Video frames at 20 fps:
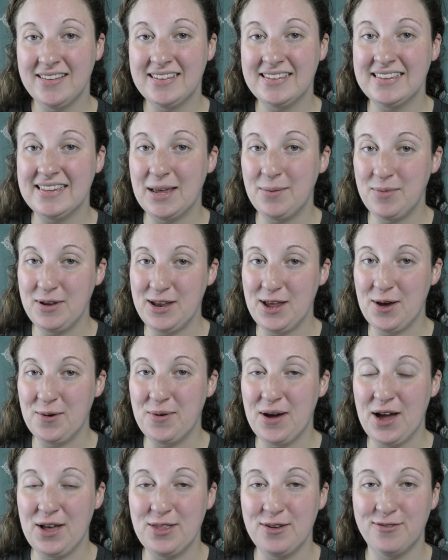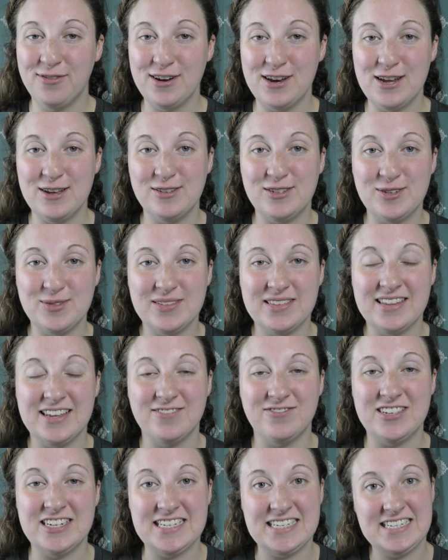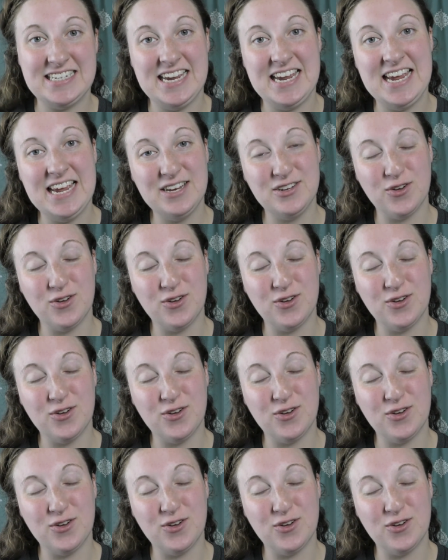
Let me know what other videos you would love to see.